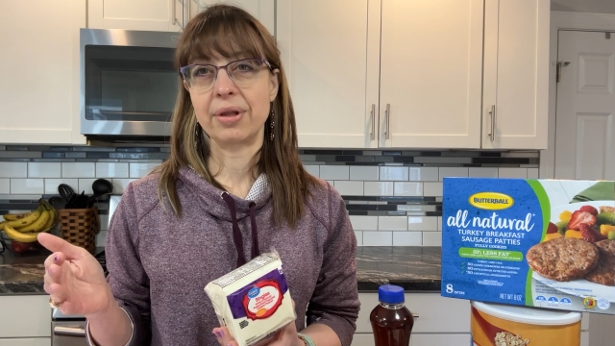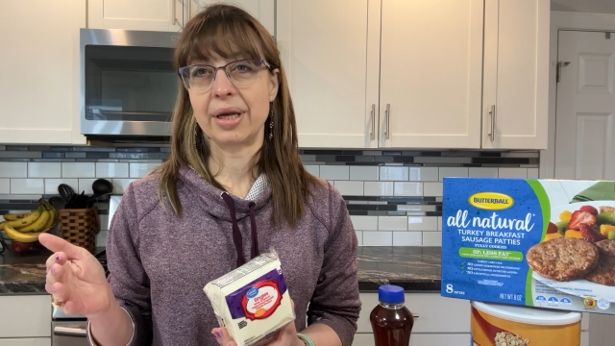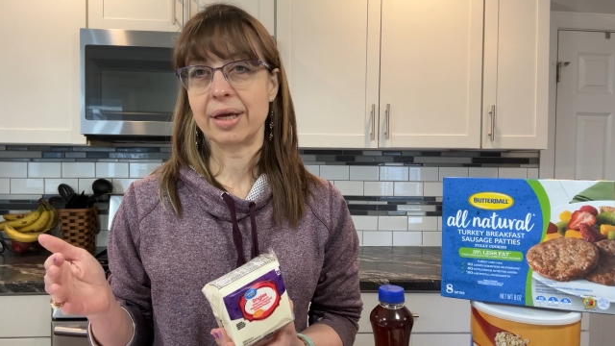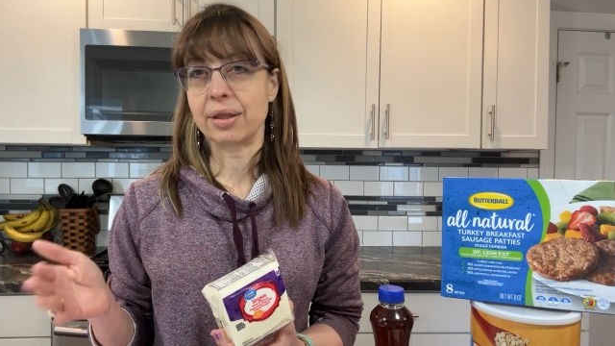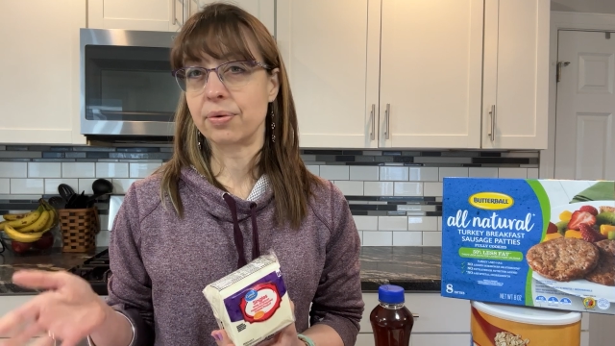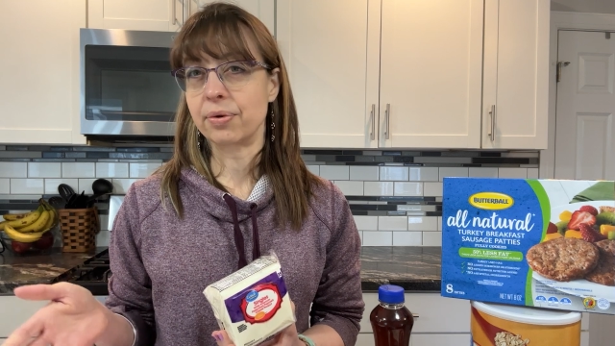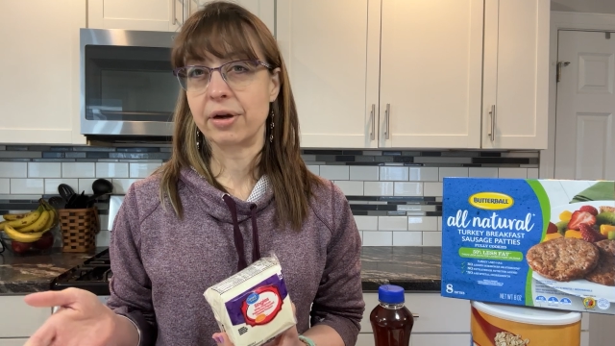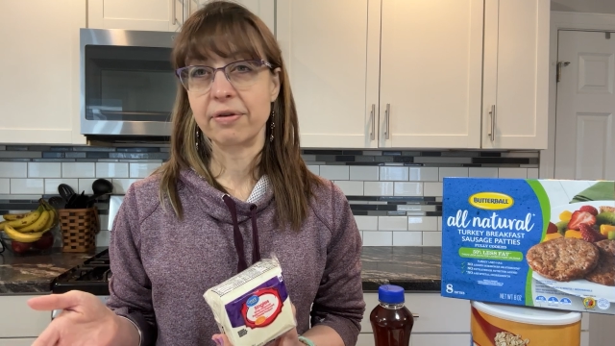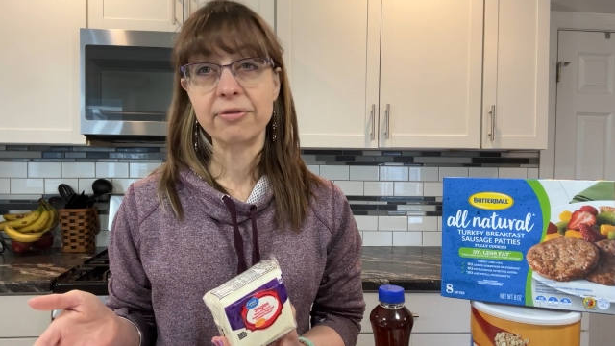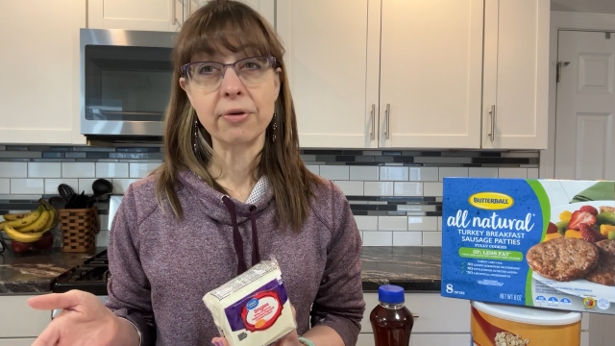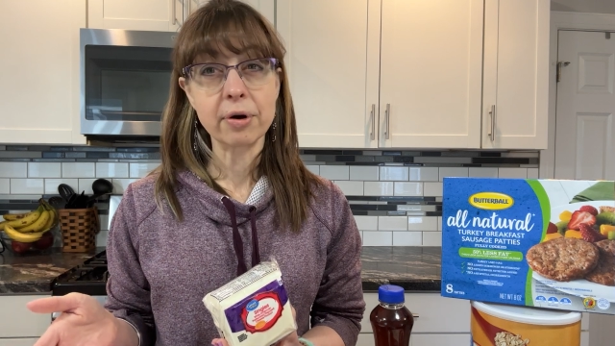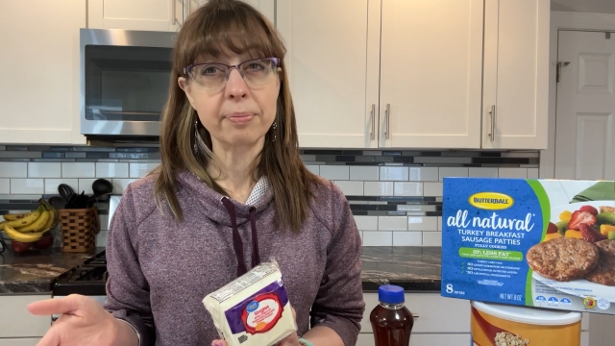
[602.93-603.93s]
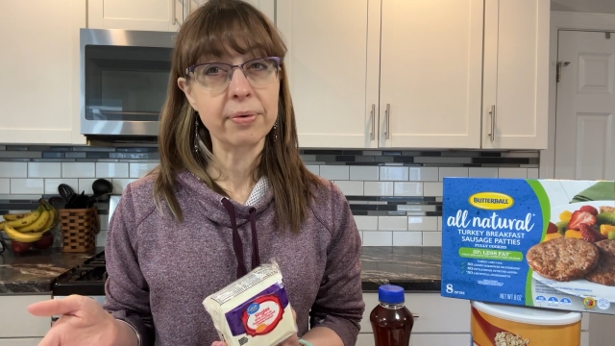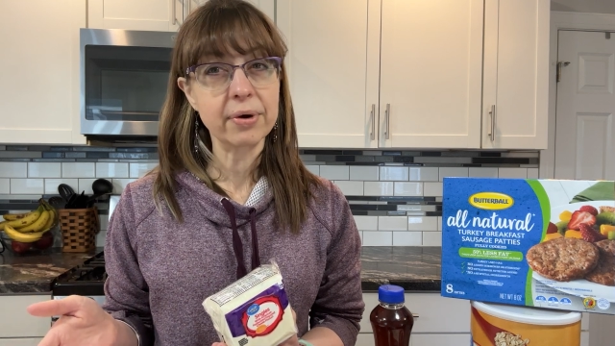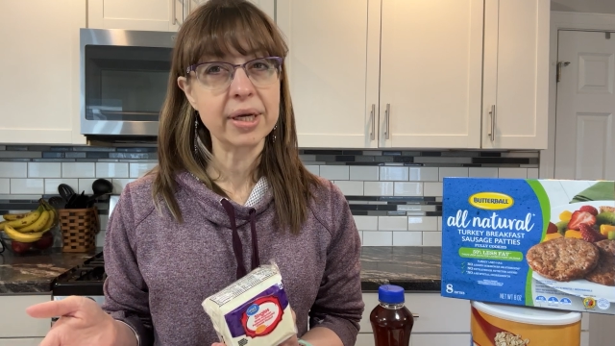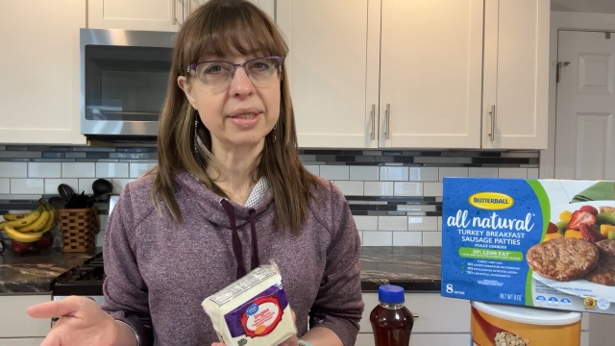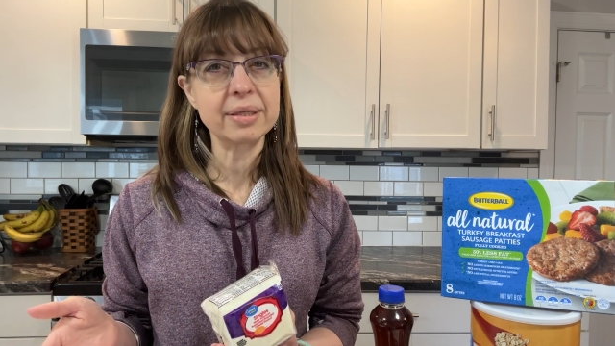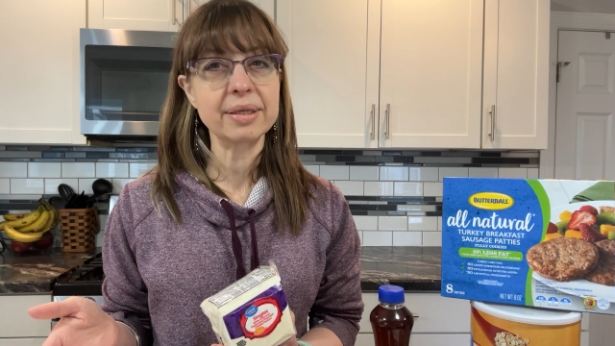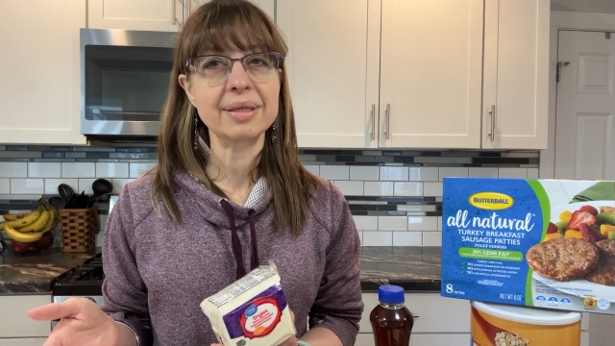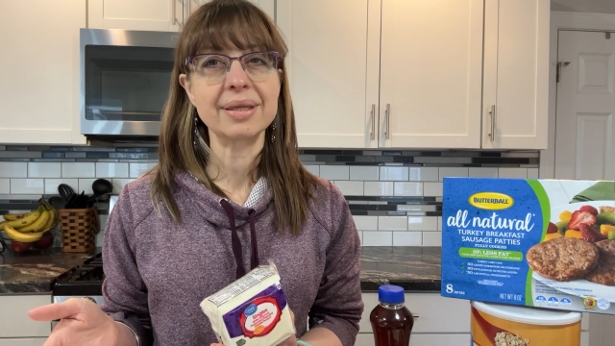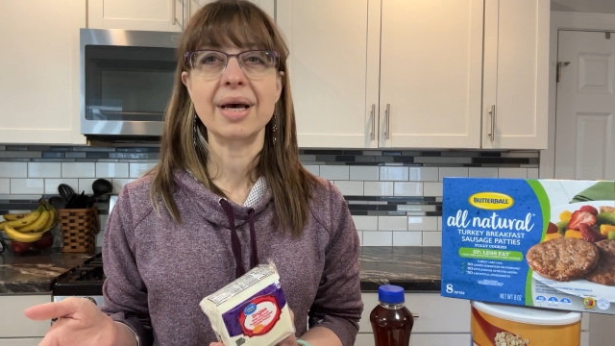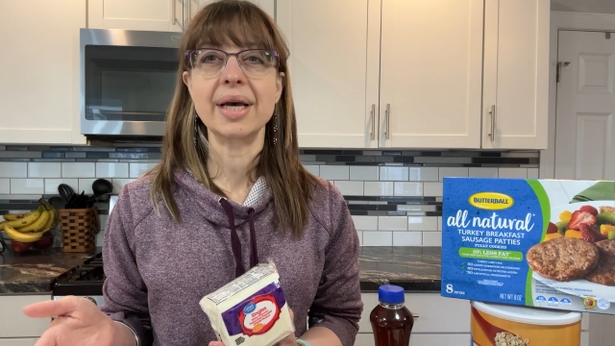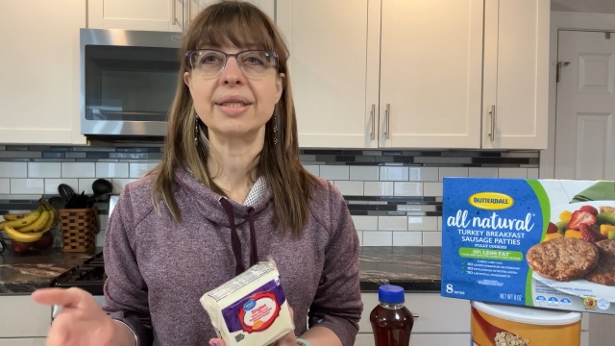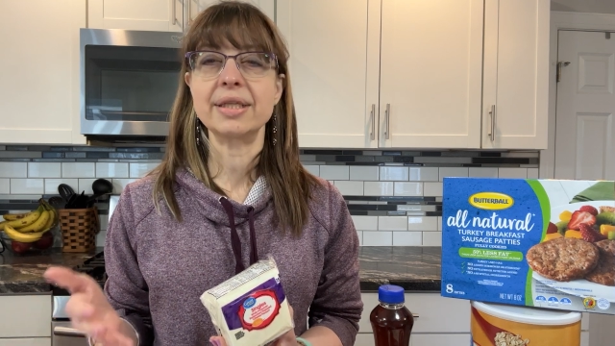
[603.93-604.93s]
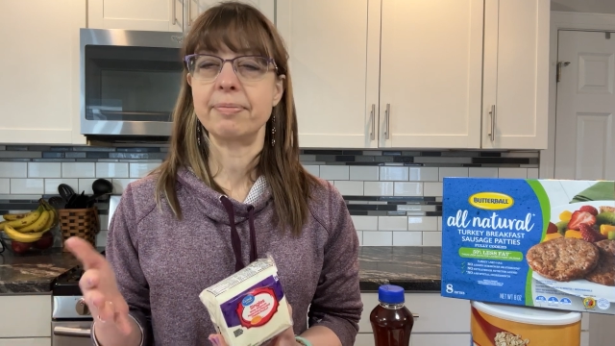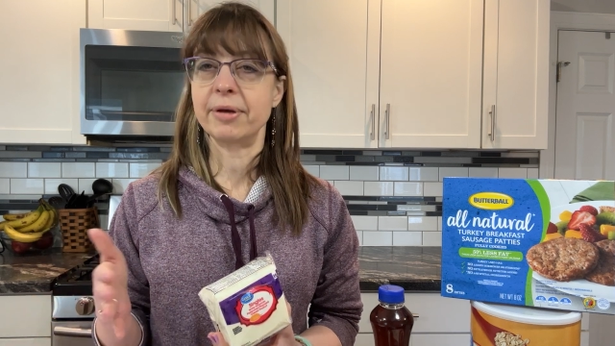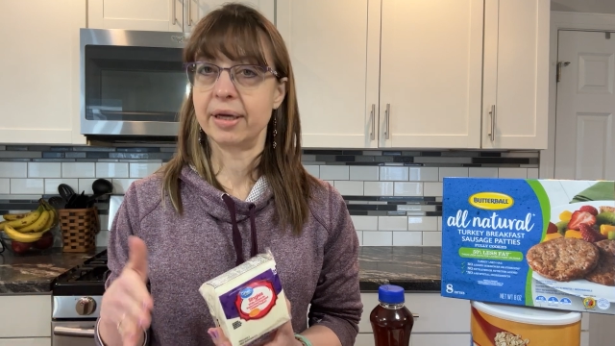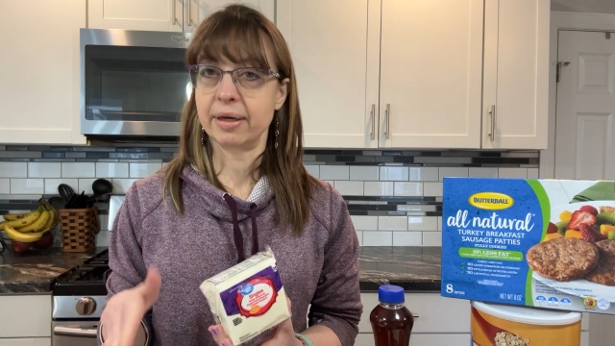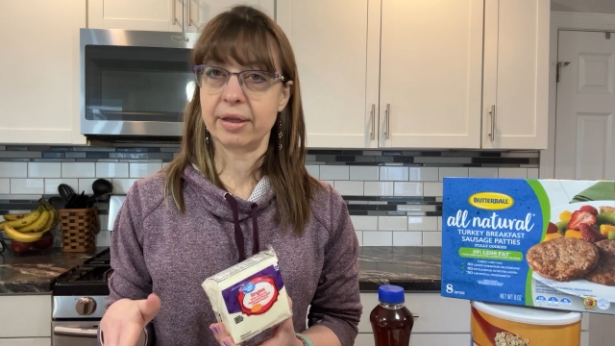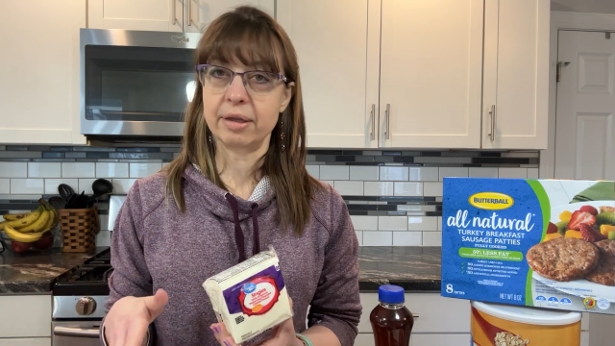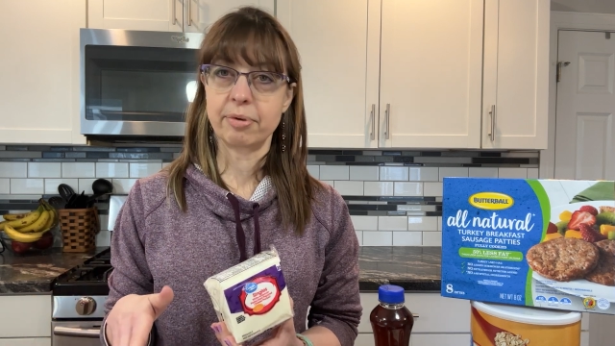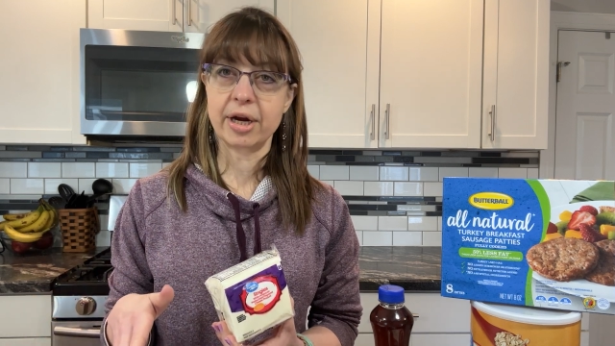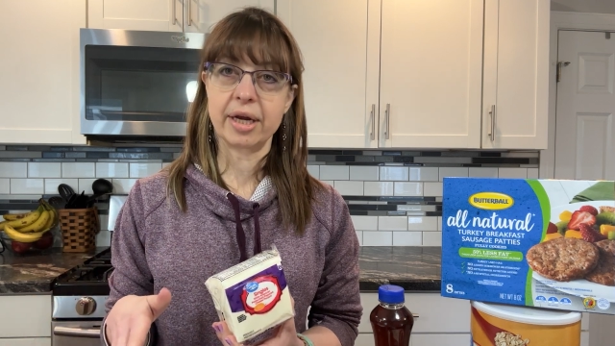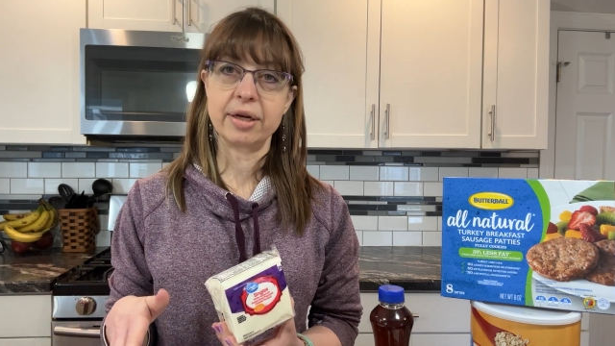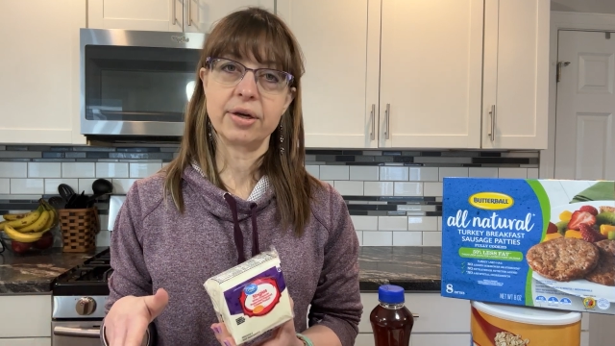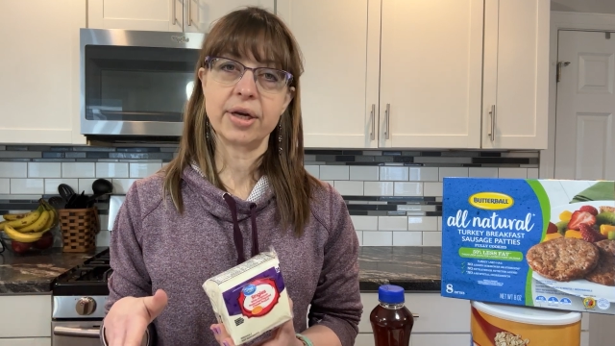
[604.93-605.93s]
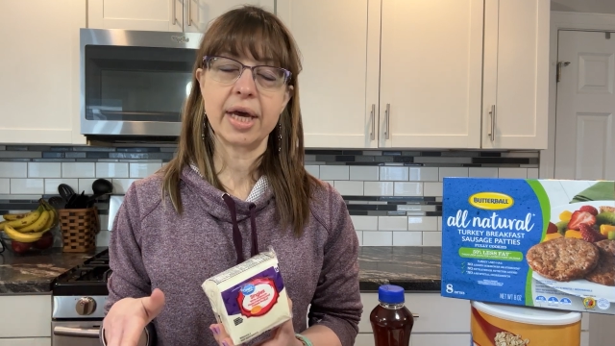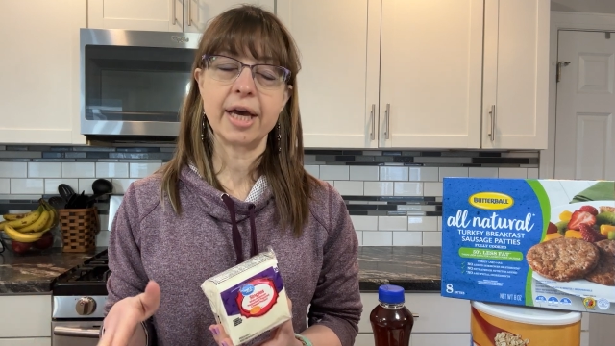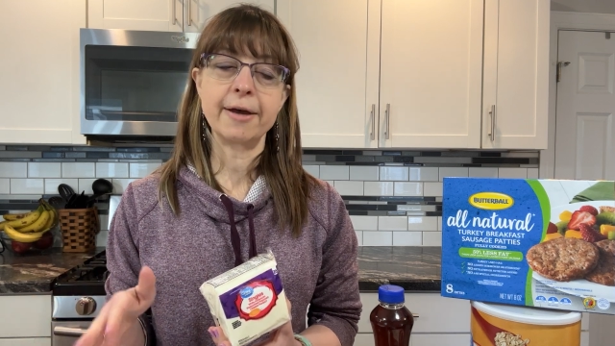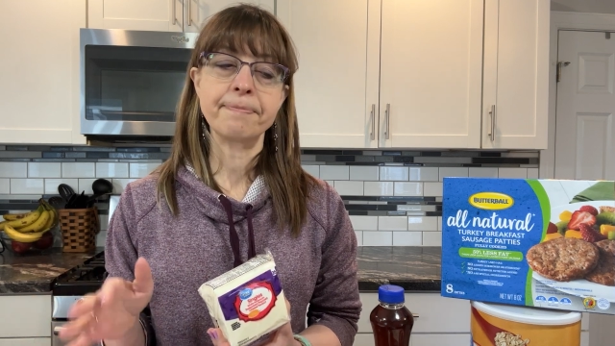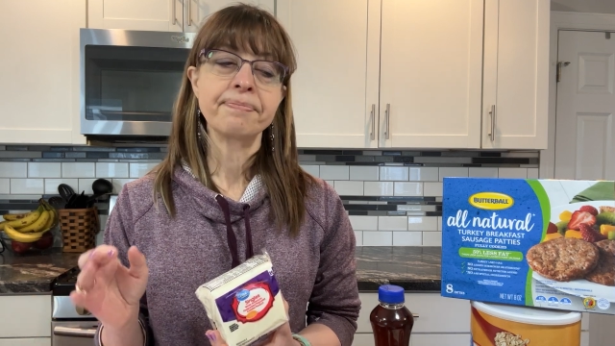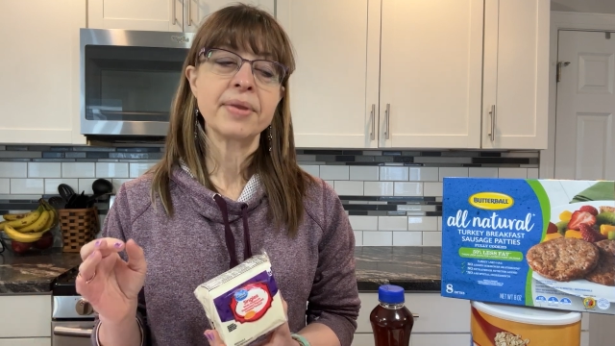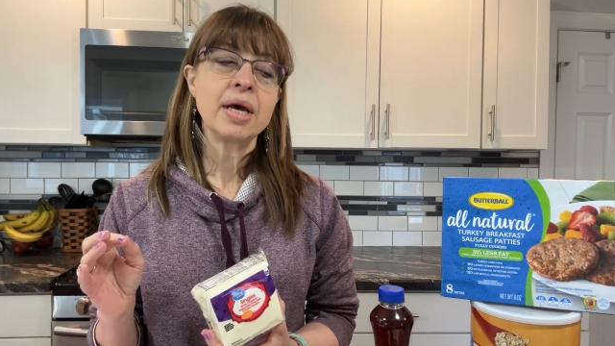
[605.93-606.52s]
like 3 or 4 points a slice depending on the brand you get.